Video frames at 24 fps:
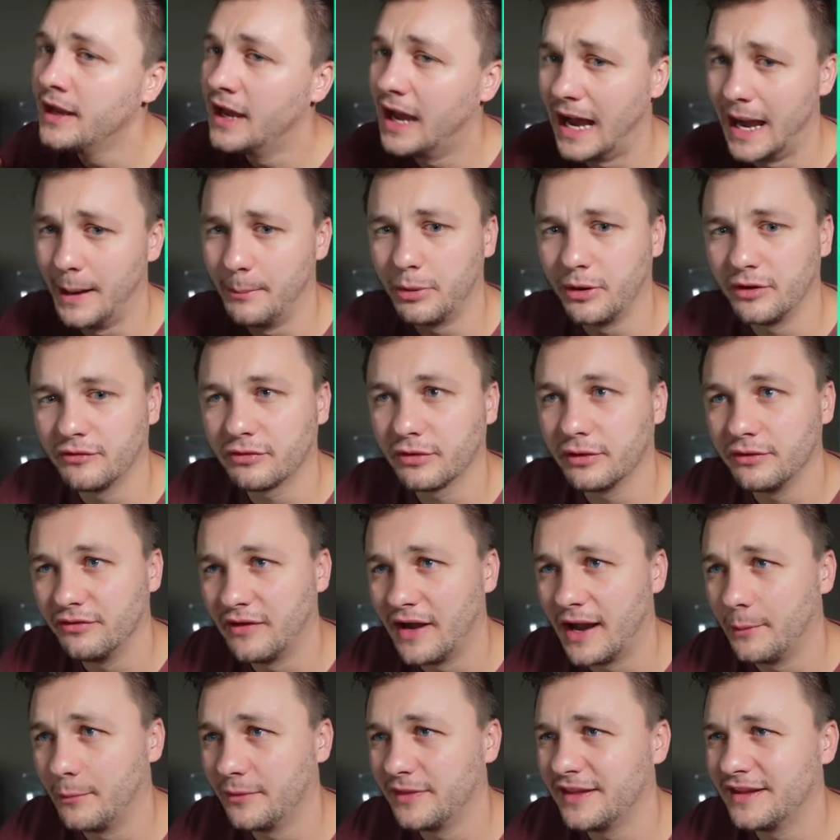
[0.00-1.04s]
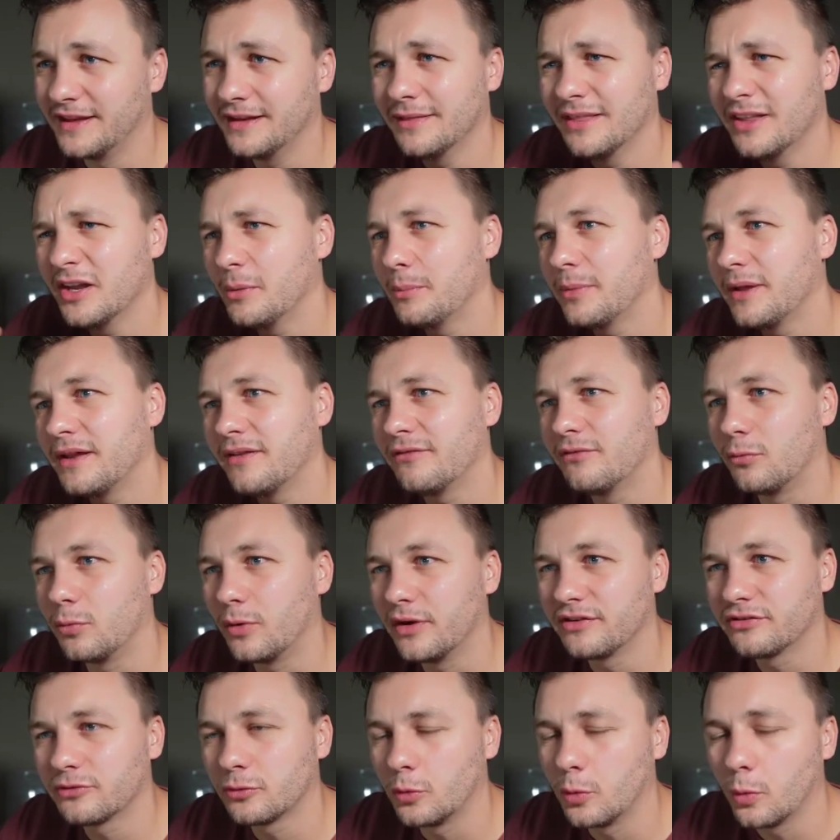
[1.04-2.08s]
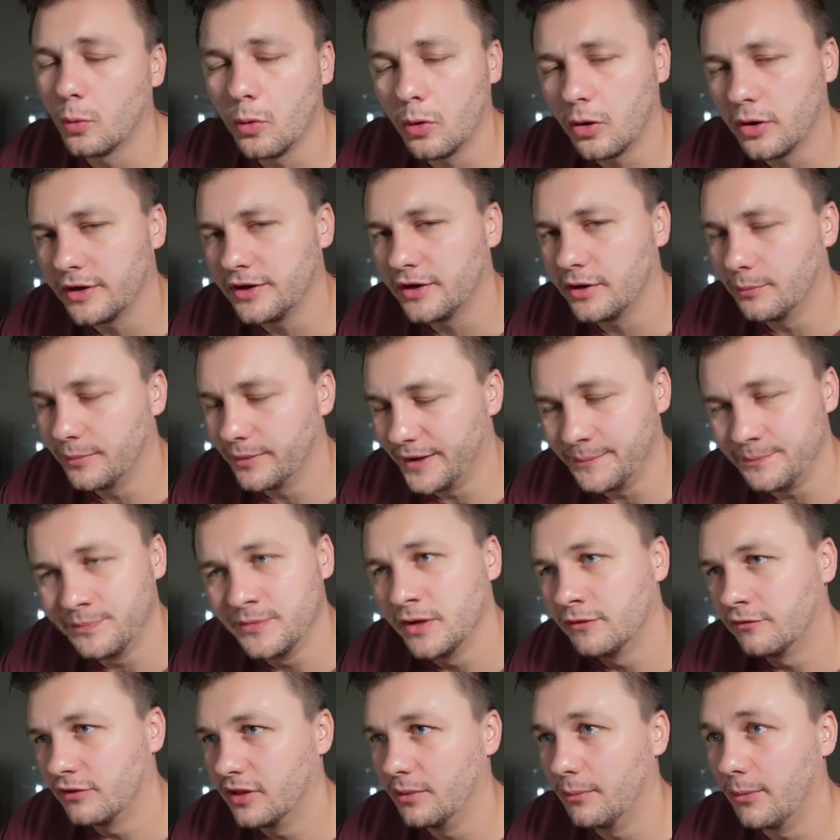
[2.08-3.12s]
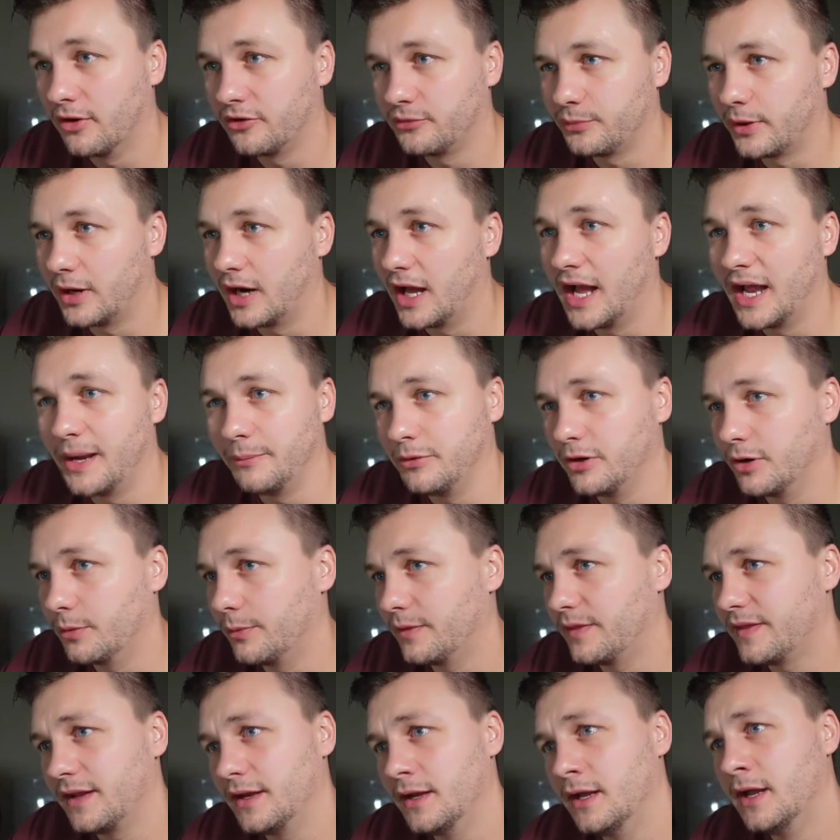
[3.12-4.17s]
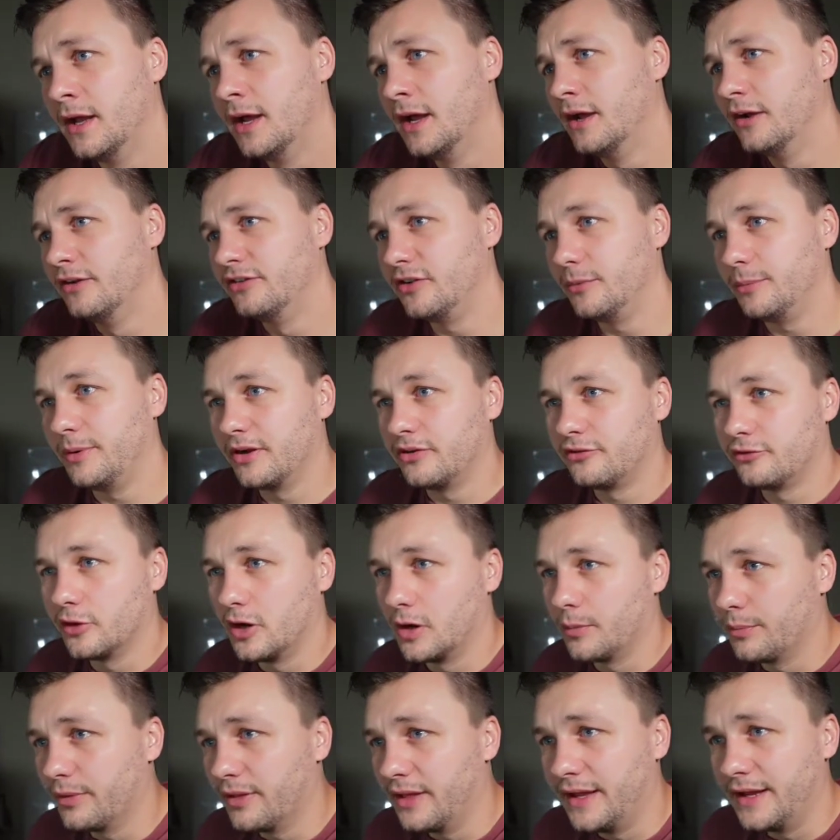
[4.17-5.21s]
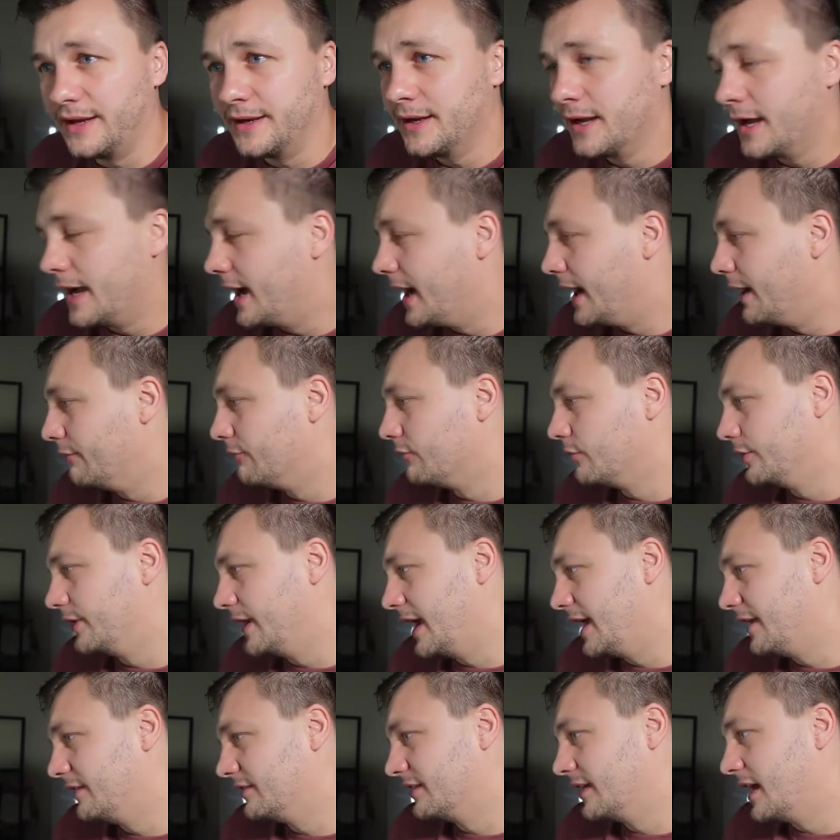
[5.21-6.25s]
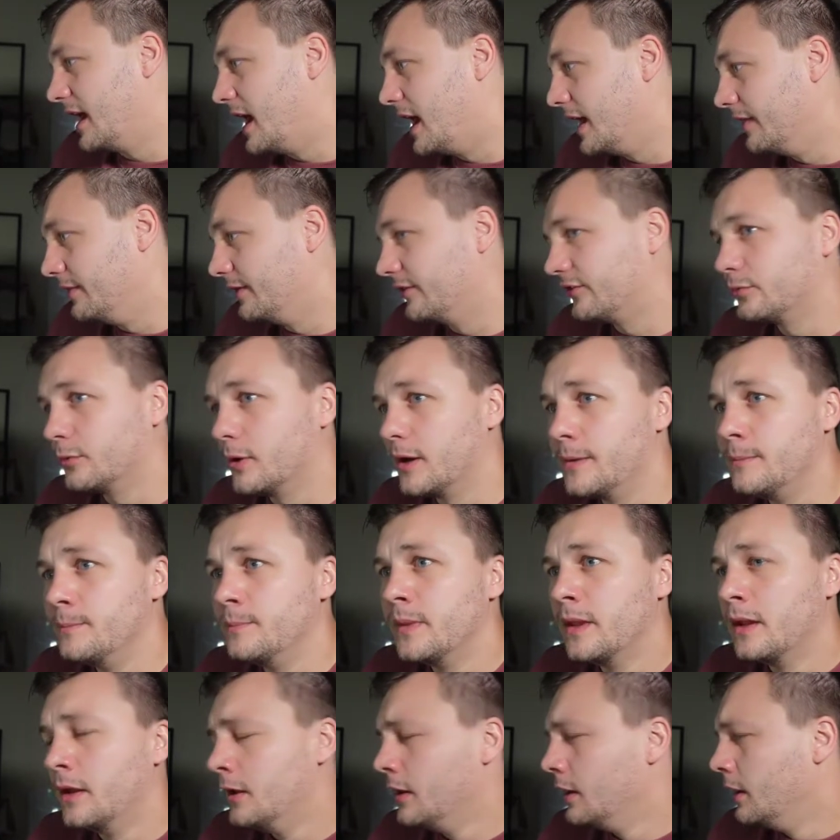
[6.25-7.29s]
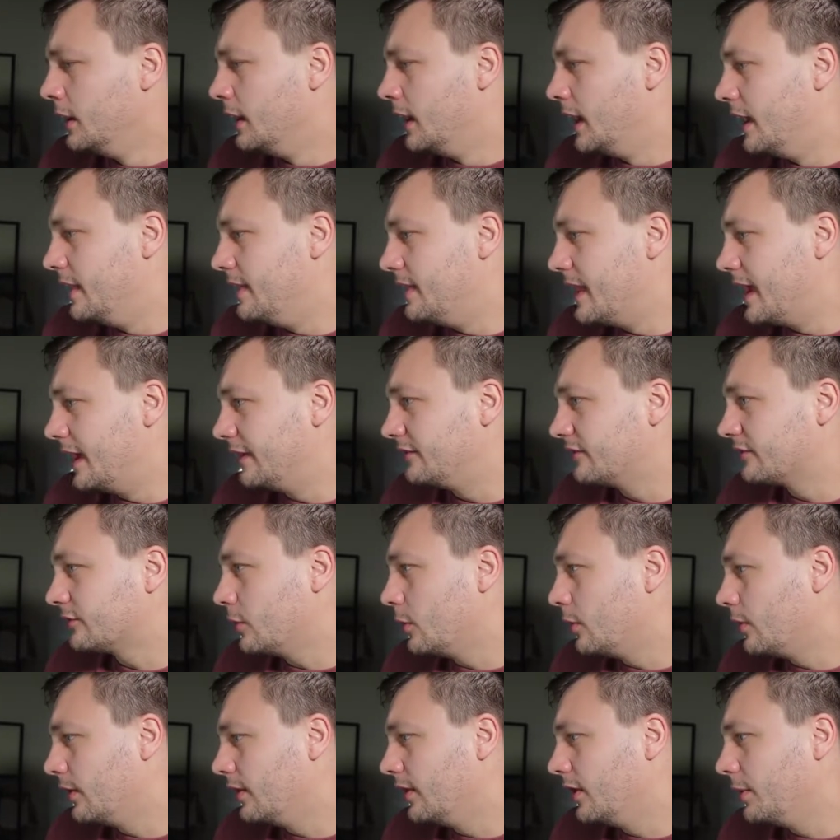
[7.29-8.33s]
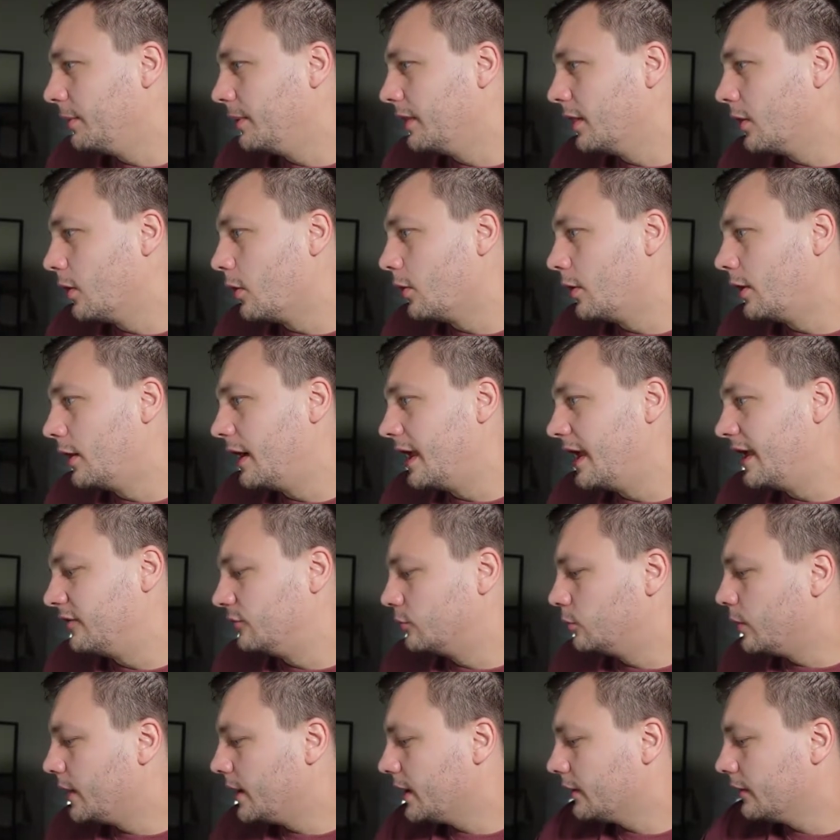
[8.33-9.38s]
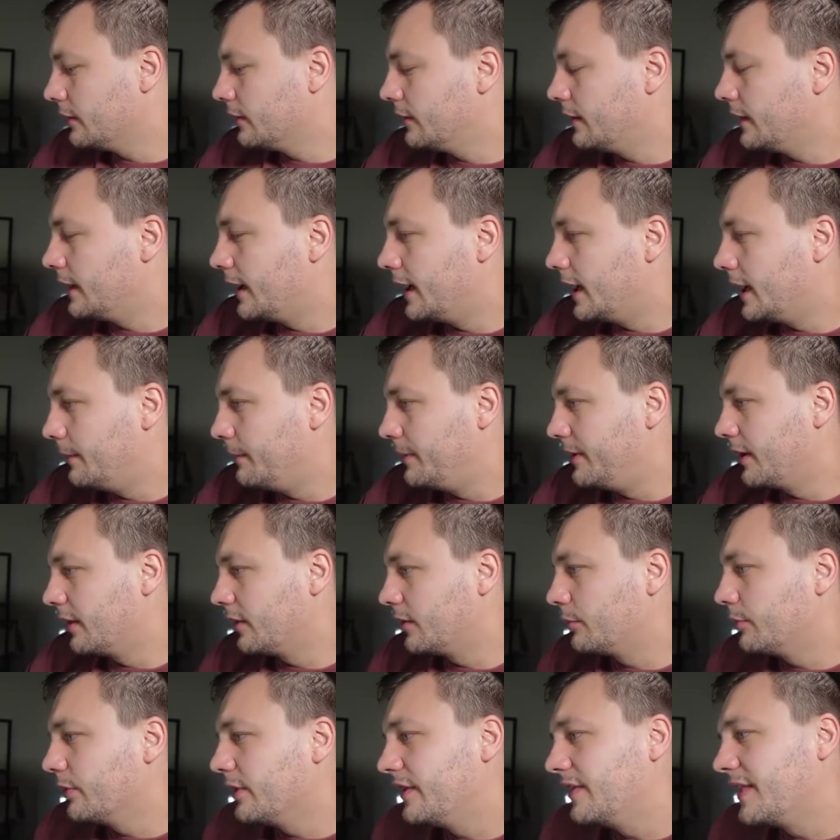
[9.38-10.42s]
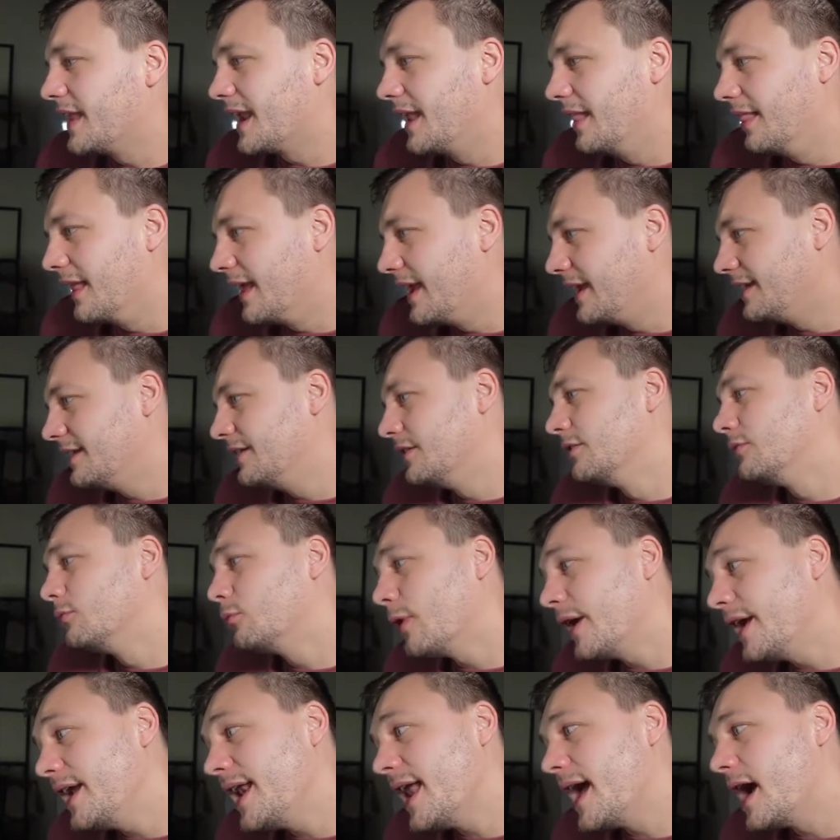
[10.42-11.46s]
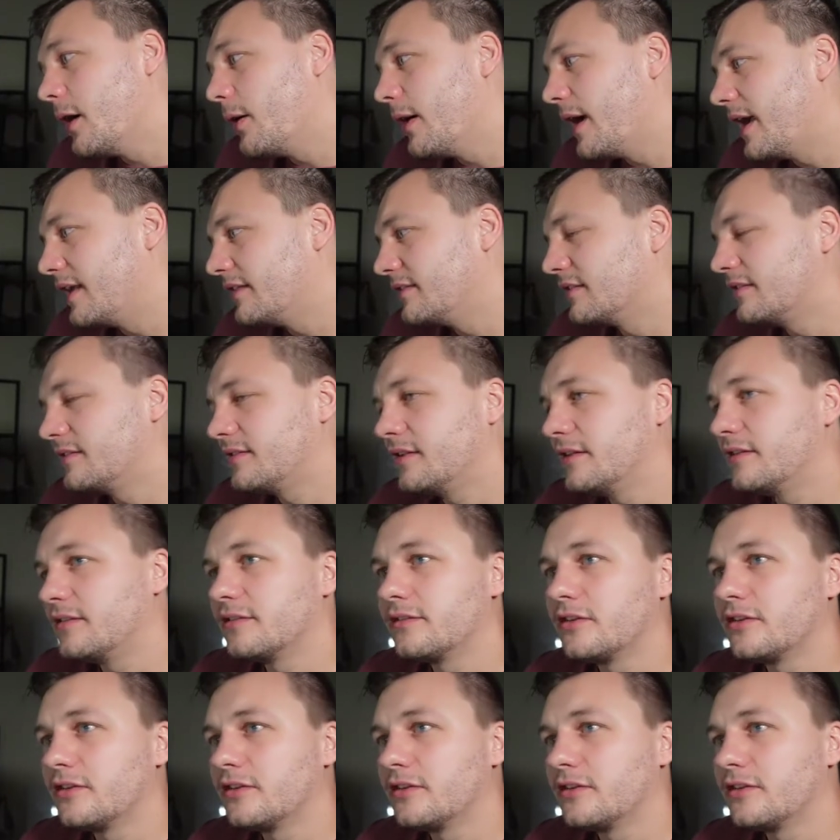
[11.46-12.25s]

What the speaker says: I'm perfectly fine with it. A little bit of risk reward here, but for the most part, I'm good with it. Should be a strong play for you guys on this one. And then just going a little bit lower as well, another play that I like right now as it sits is